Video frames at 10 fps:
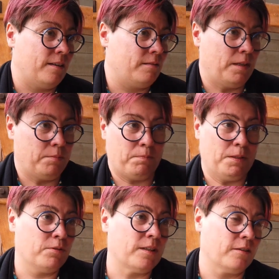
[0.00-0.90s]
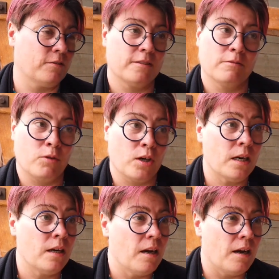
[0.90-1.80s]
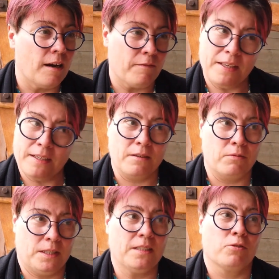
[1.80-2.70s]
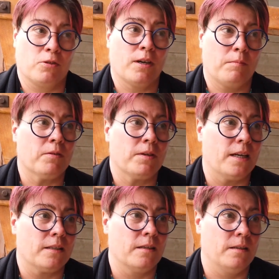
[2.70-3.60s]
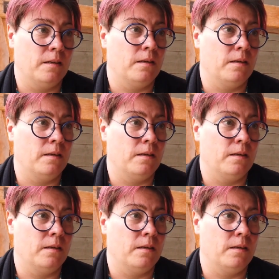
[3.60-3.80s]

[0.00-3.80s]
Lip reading: and maybe people can consume more? I think we need to talk about that.